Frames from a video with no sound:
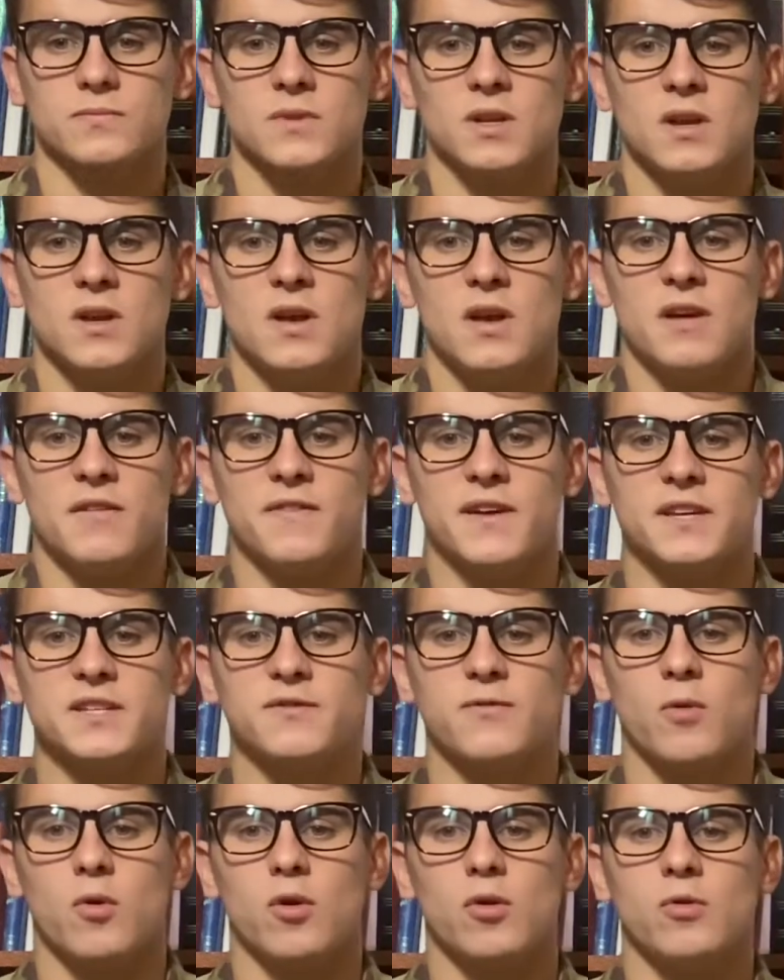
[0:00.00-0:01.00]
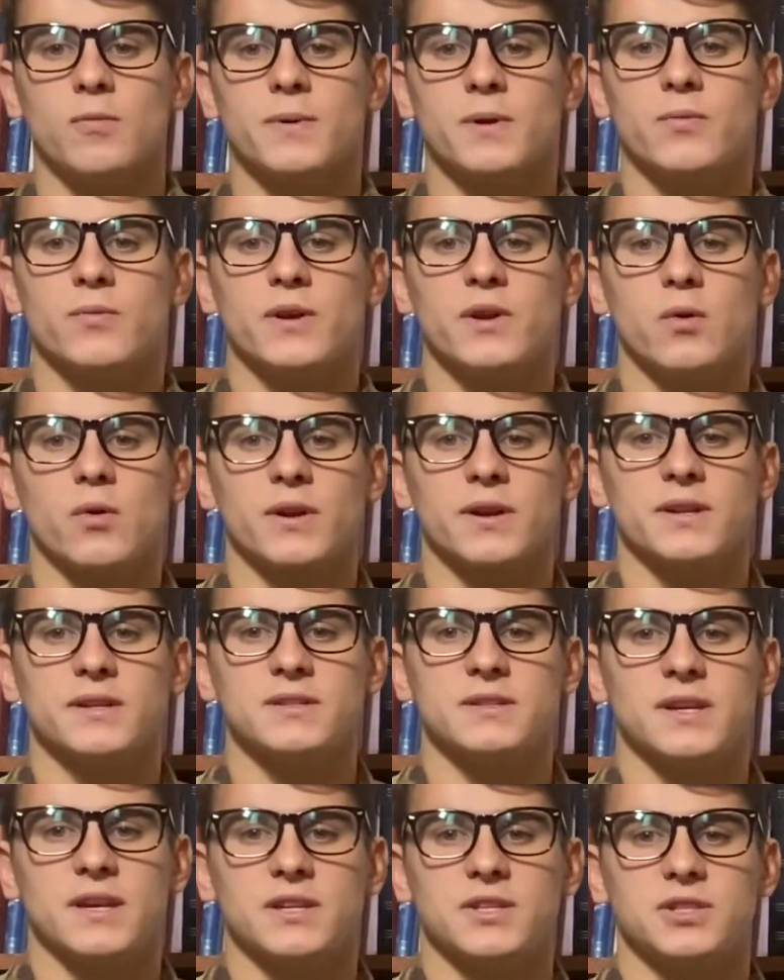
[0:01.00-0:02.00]
Phase 4 will be
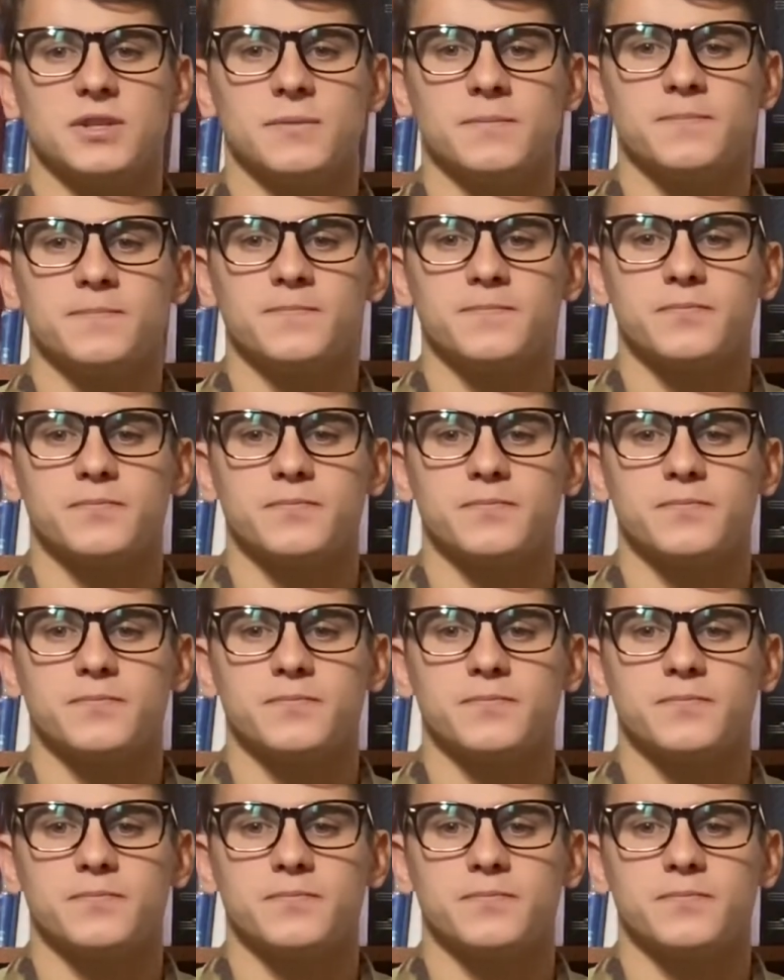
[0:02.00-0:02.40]
reorganization,